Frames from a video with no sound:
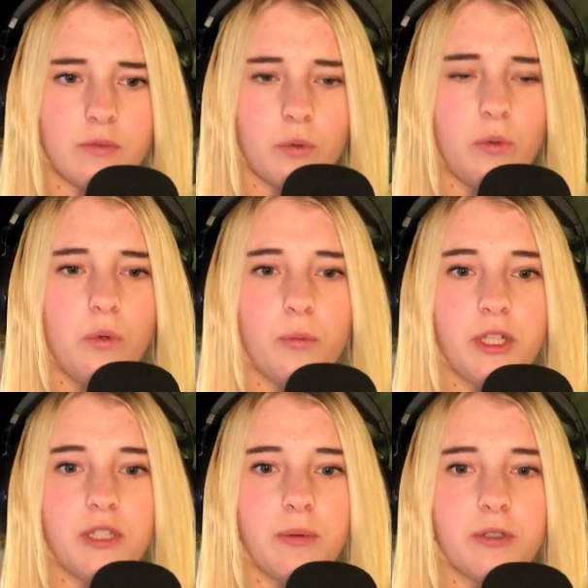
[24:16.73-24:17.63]
Ooh,
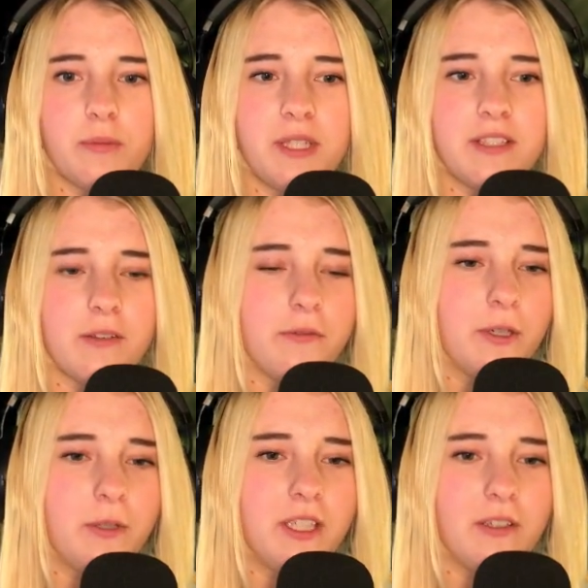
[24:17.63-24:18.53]
Bertie Botts beans are
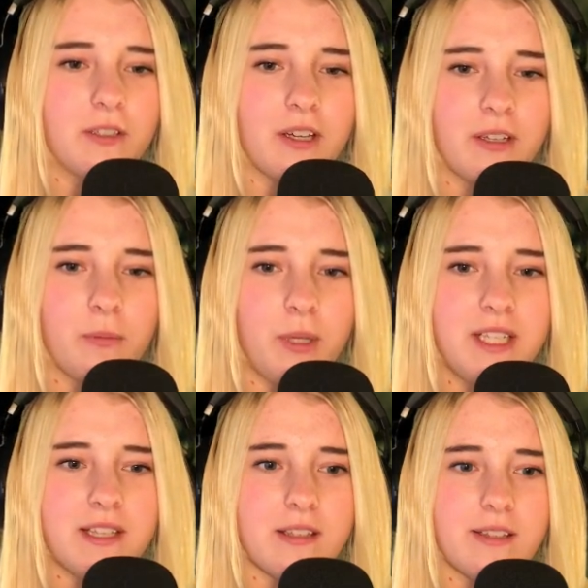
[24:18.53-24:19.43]
found in all kinds of
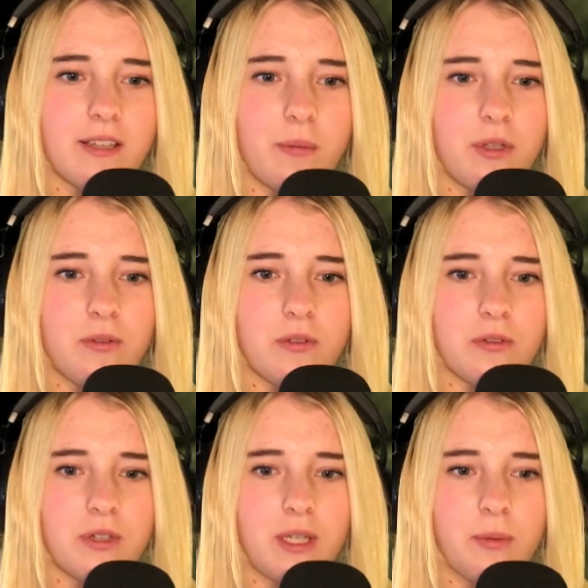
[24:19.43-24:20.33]
places. They can be used to
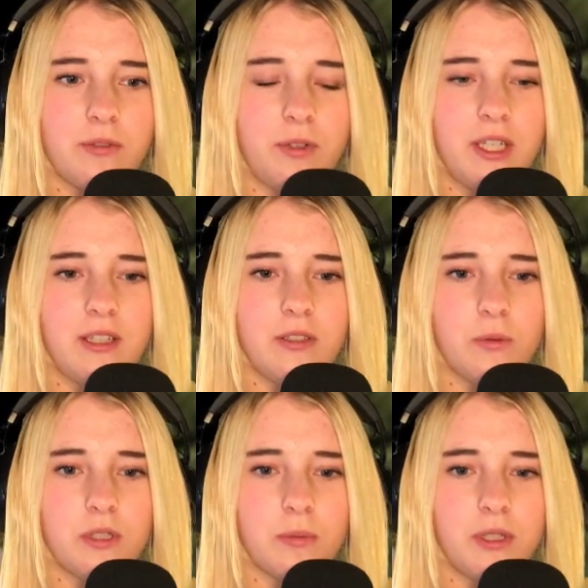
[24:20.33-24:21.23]
trade with Fred and
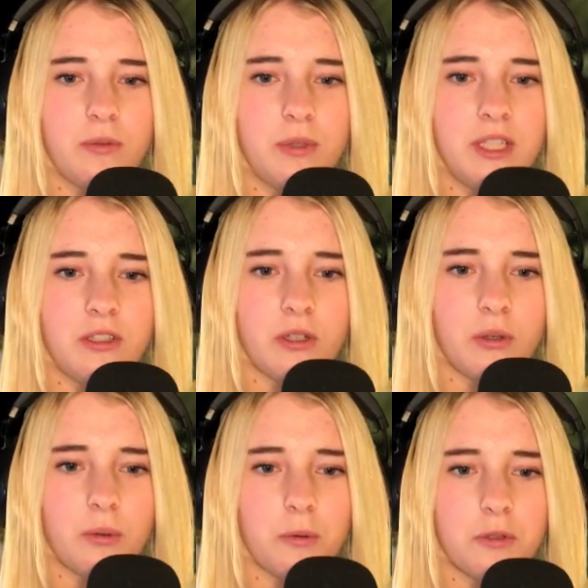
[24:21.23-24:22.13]
George when you reach
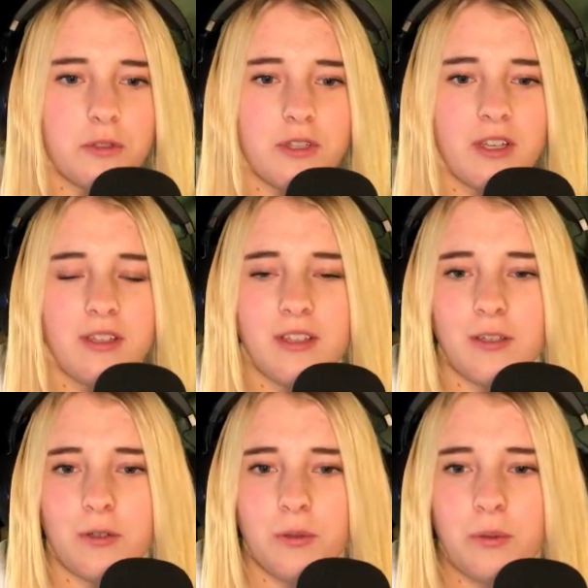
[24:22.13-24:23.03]
Hogwarts.
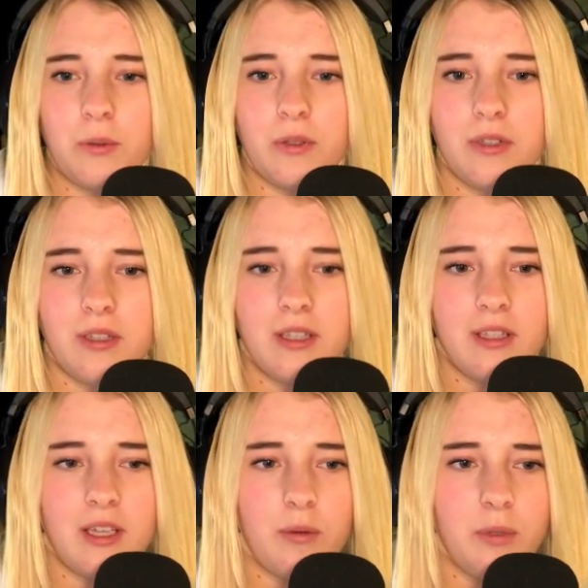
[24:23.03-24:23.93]
Cool.
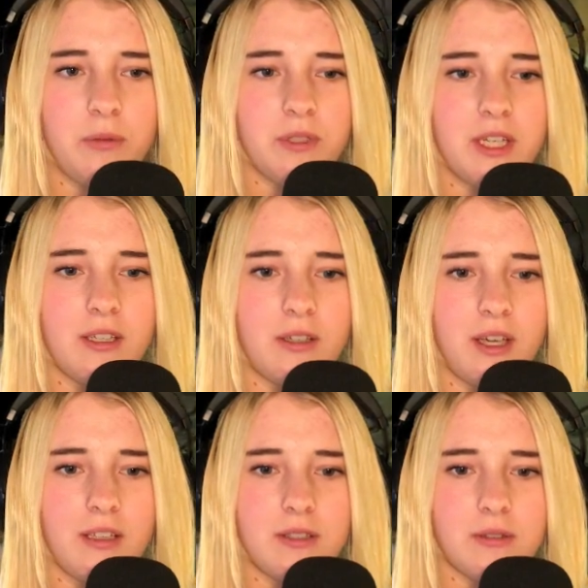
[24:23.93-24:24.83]
I wonder what kind of
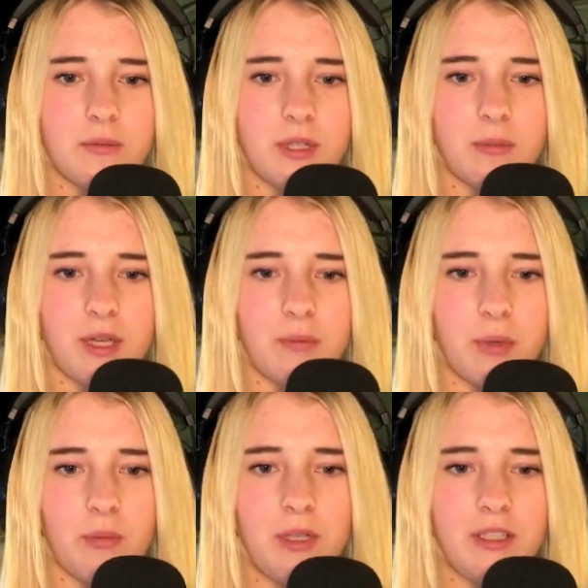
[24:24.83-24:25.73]
items we can buy.
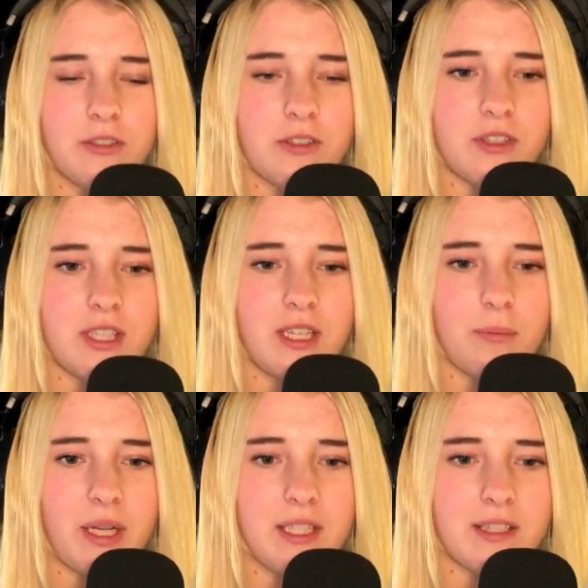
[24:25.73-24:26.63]
Probably just
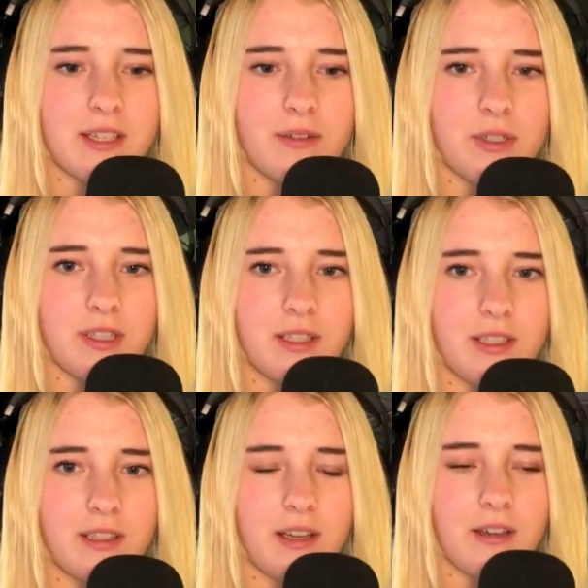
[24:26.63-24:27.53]
stink pellets and everything
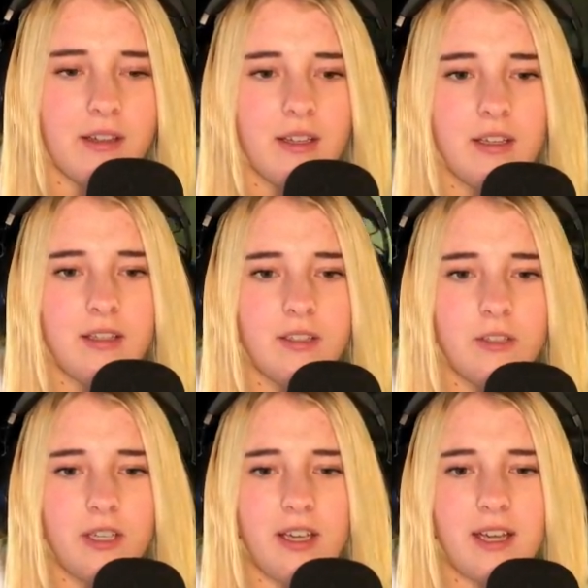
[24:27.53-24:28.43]
like that.
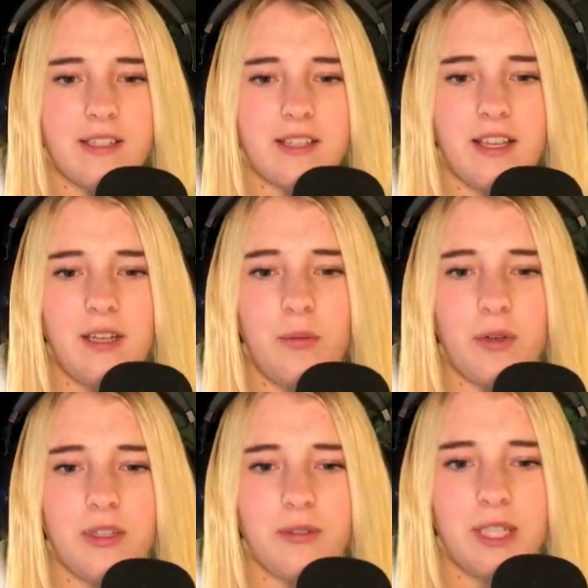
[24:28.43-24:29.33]
Do, has
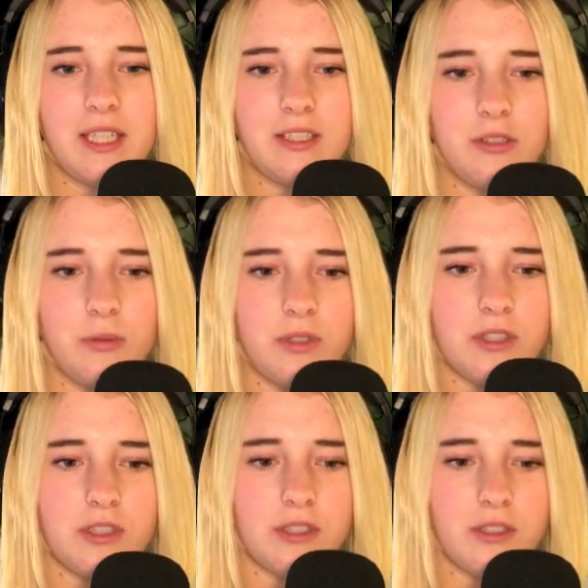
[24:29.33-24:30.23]
anyone really
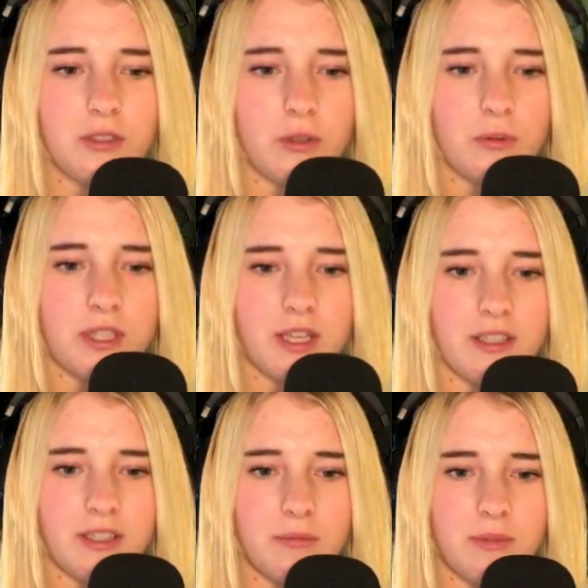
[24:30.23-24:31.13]
used those
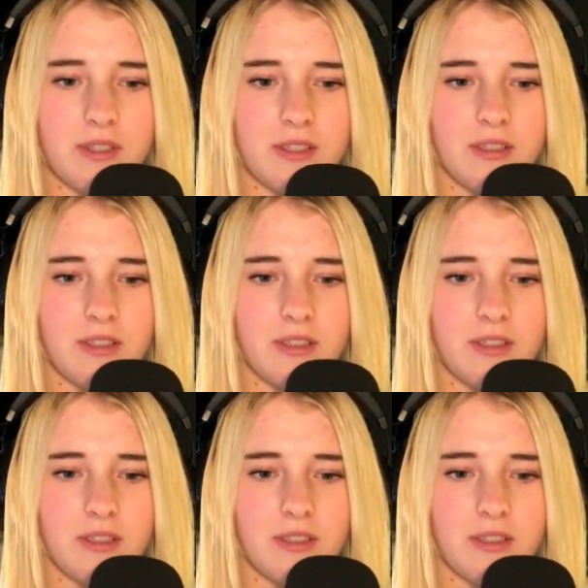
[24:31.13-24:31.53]
items?